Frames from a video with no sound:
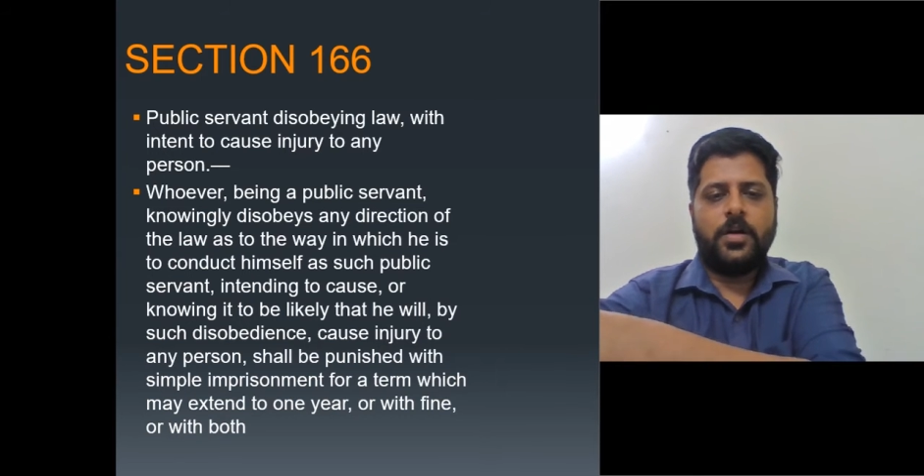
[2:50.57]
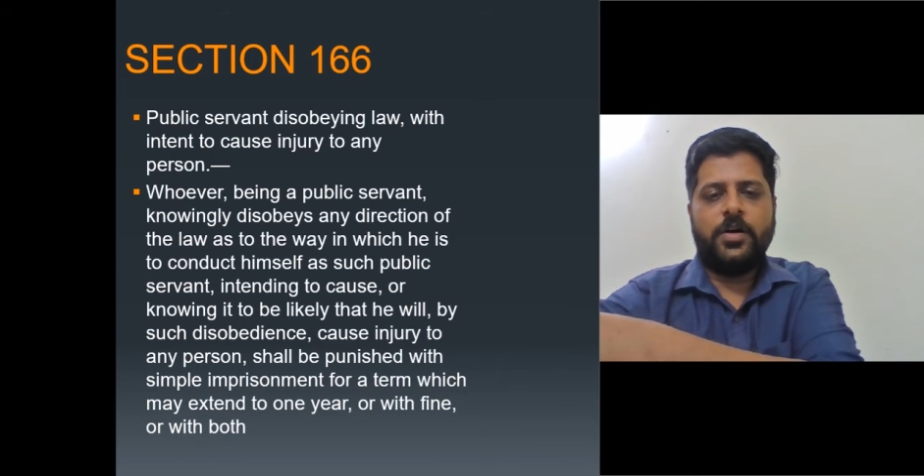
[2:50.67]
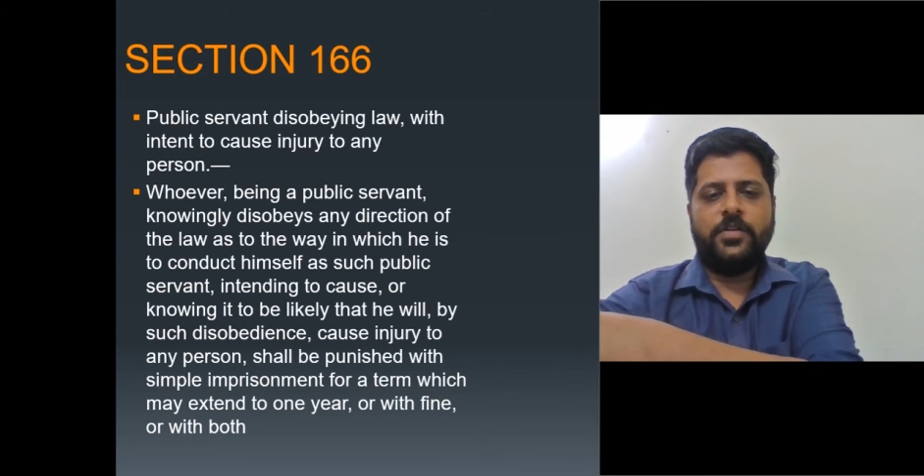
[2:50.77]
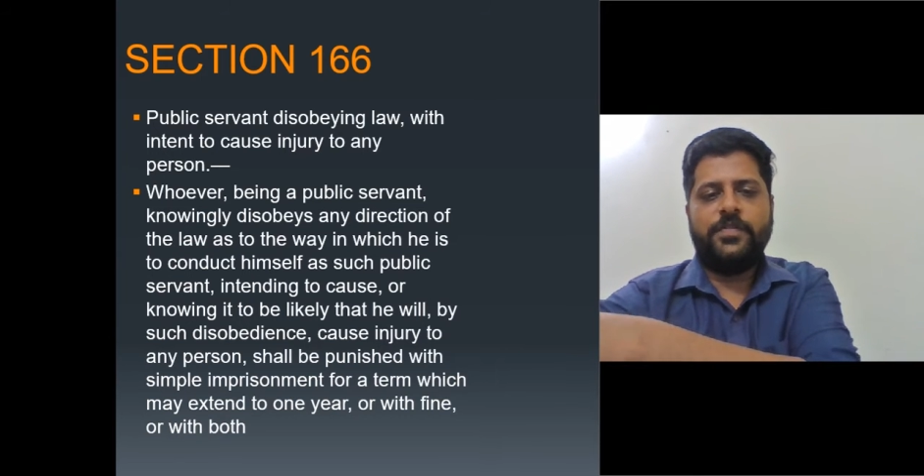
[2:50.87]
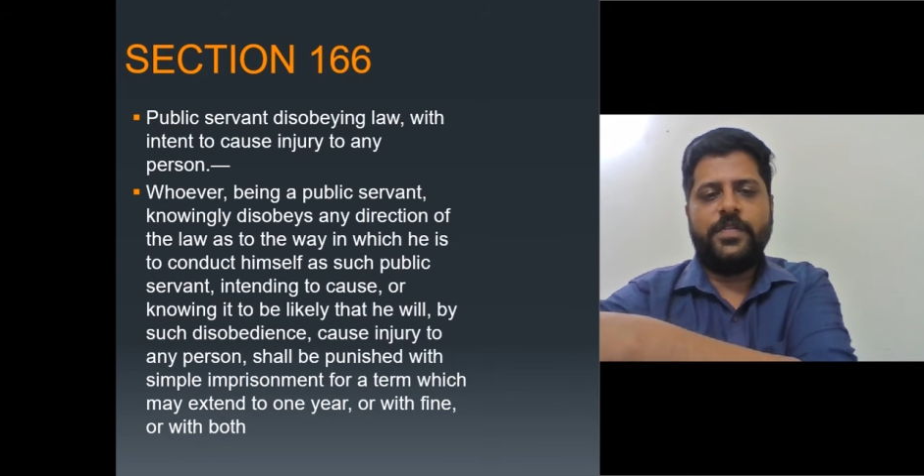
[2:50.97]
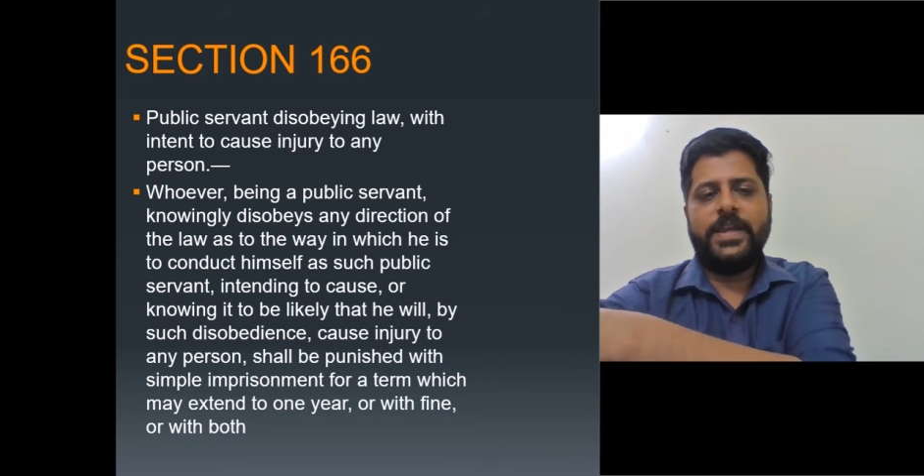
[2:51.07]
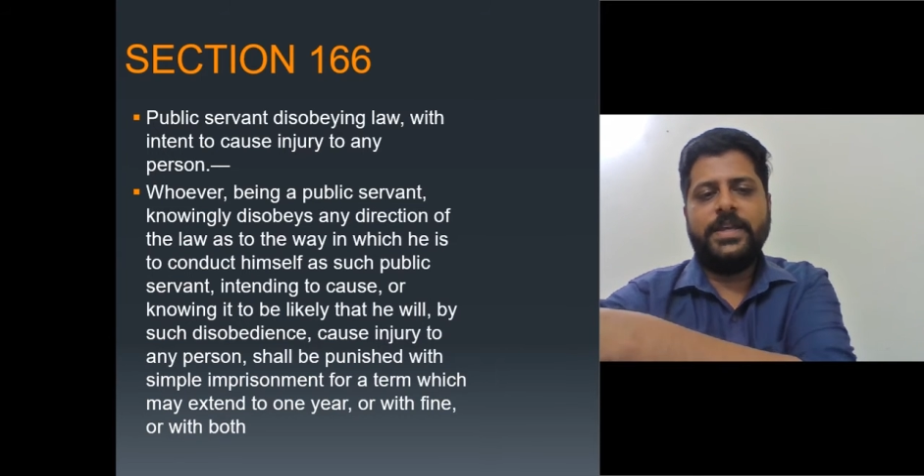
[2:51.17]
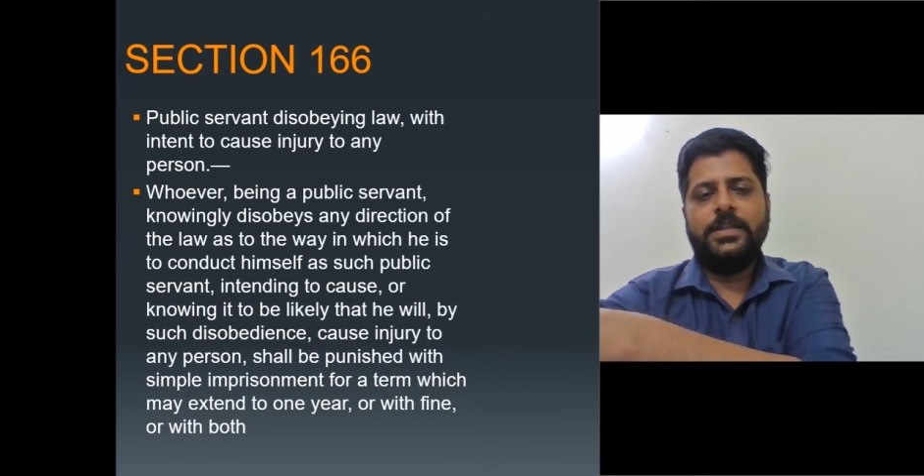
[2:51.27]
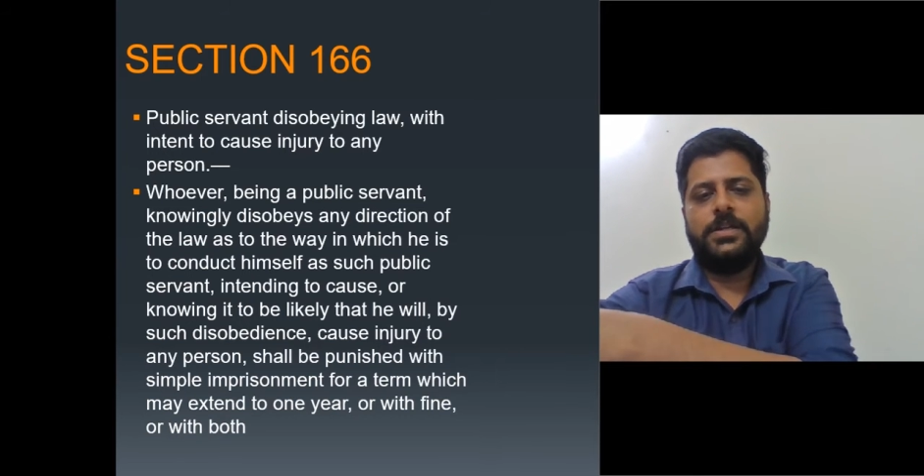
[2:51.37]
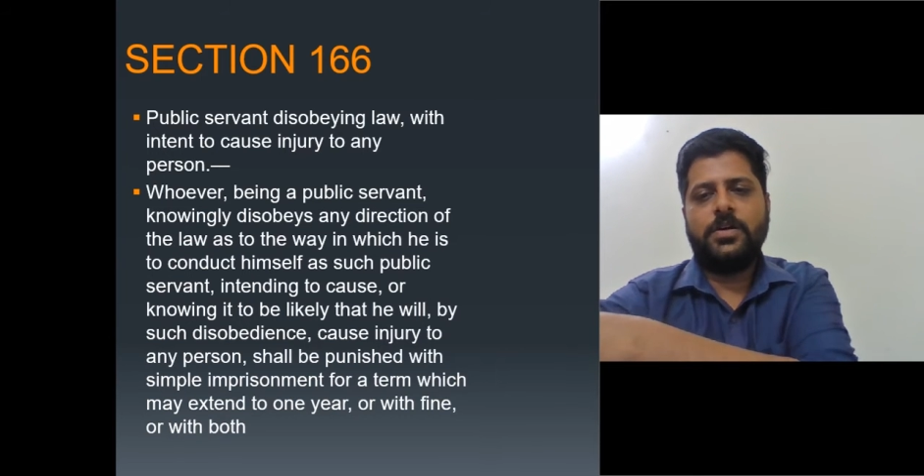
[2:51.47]
or
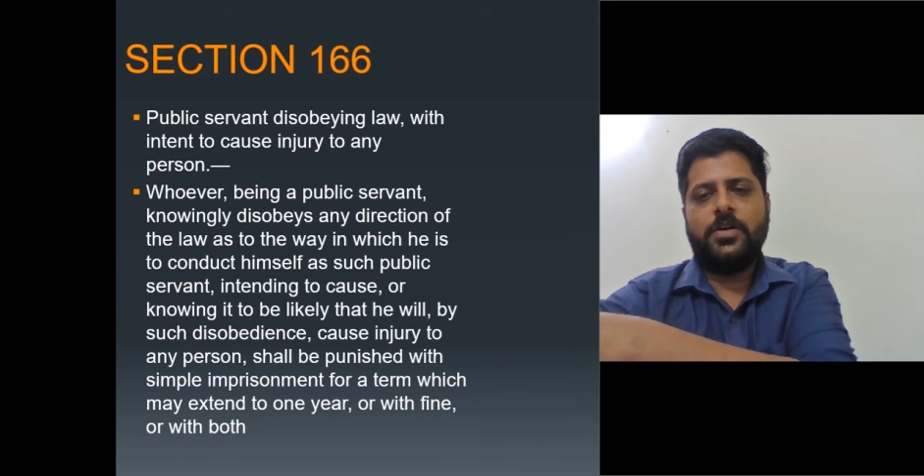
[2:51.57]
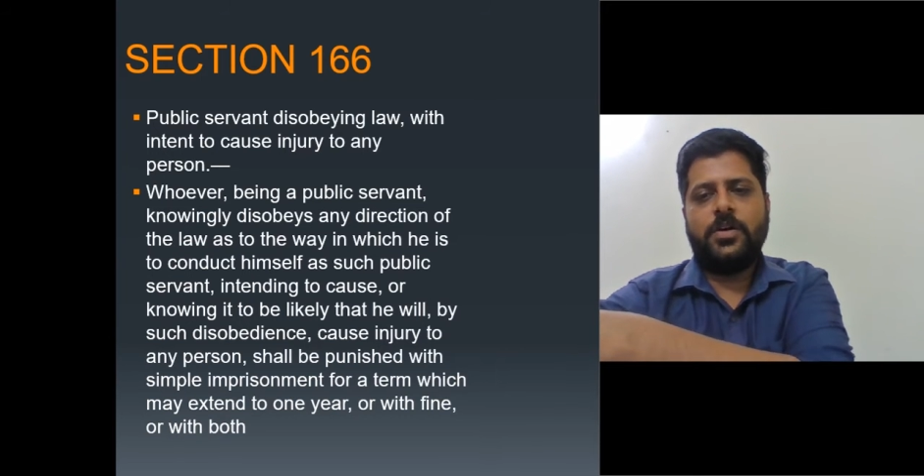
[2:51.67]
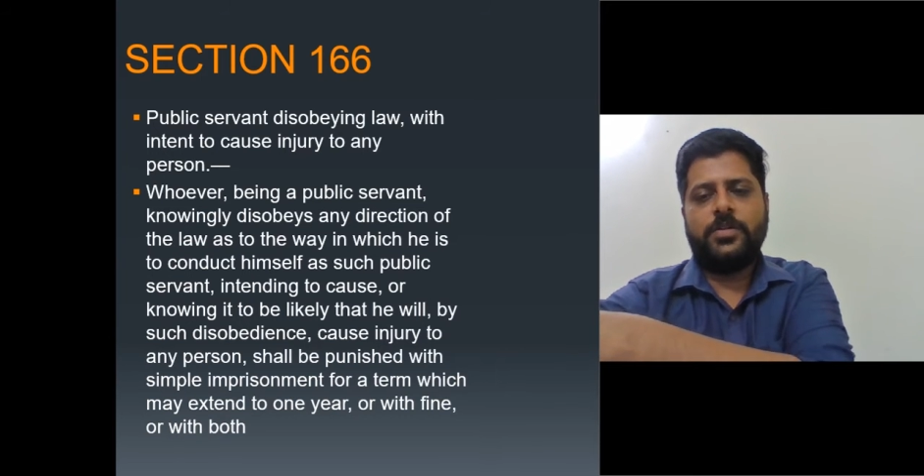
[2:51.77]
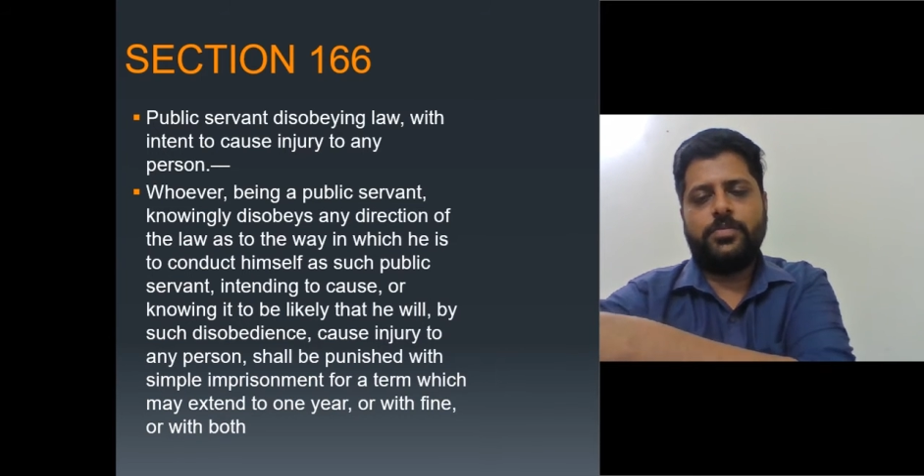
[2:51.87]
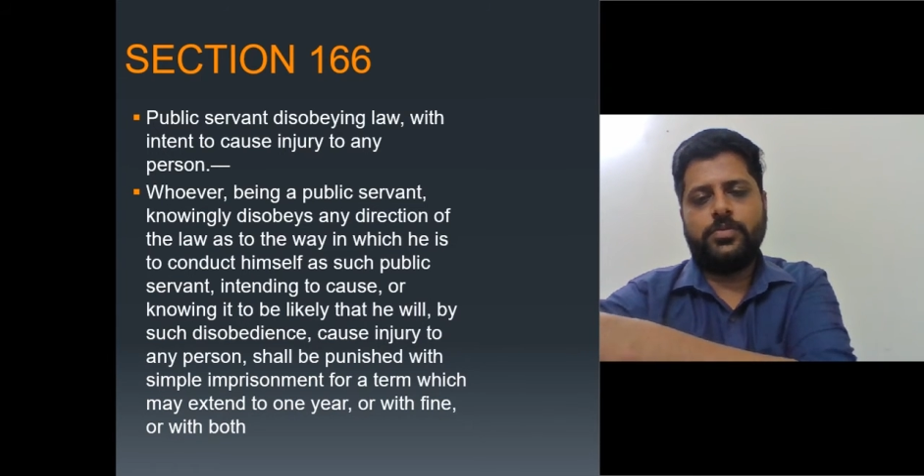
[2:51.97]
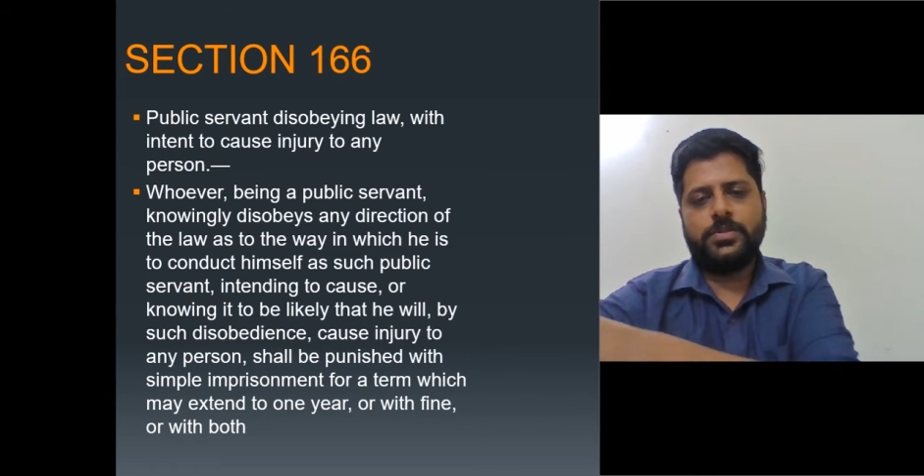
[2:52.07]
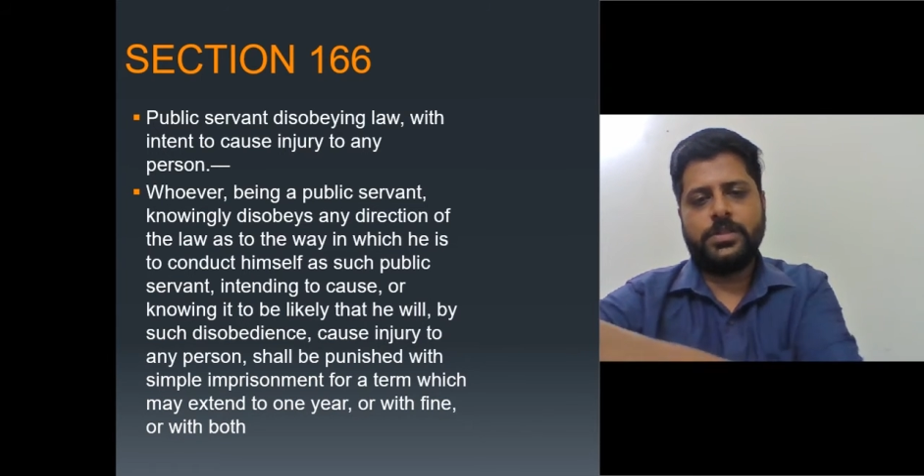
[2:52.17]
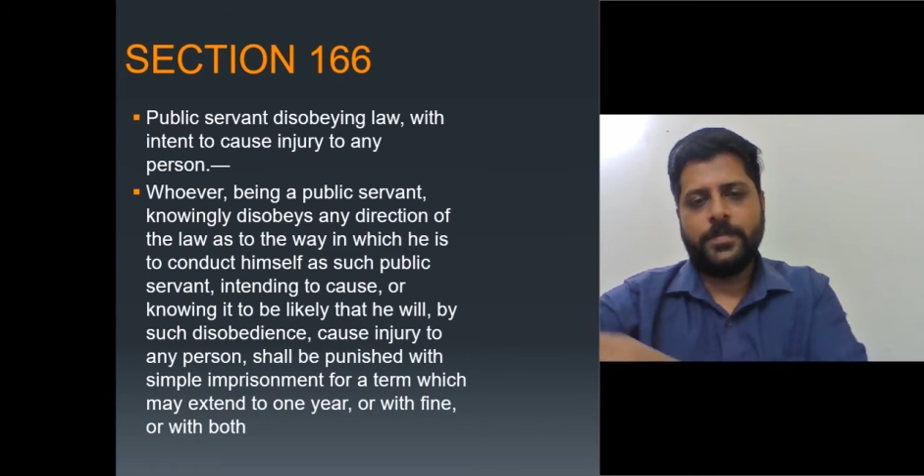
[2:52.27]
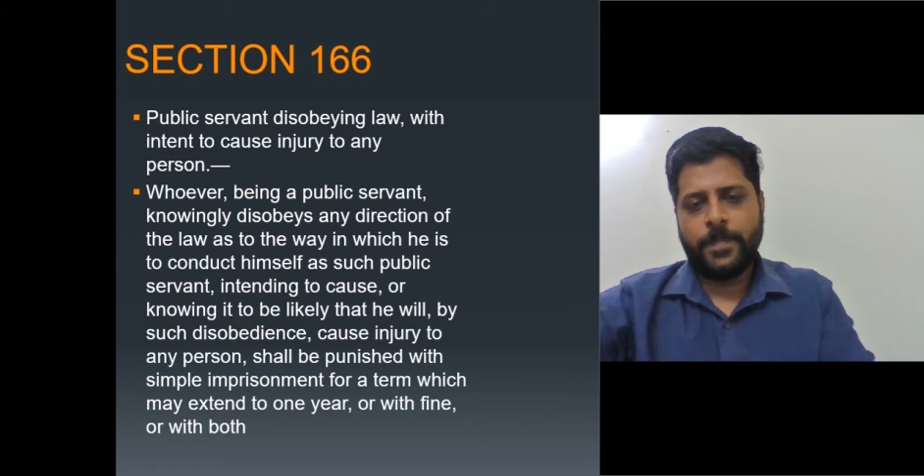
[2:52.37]
fine or both.